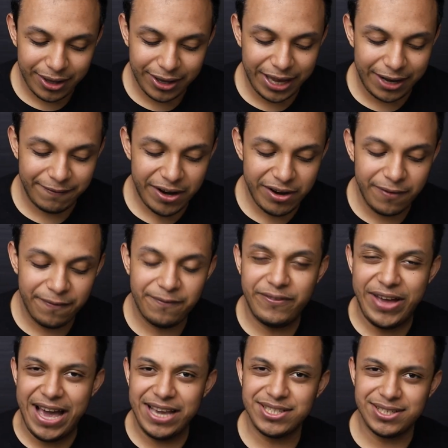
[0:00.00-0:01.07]
Again, very
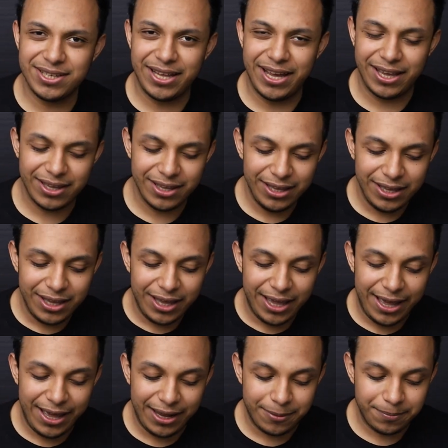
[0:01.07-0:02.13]
fashion-like.
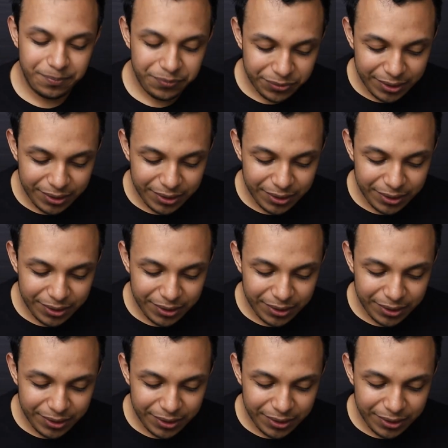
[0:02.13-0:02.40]
And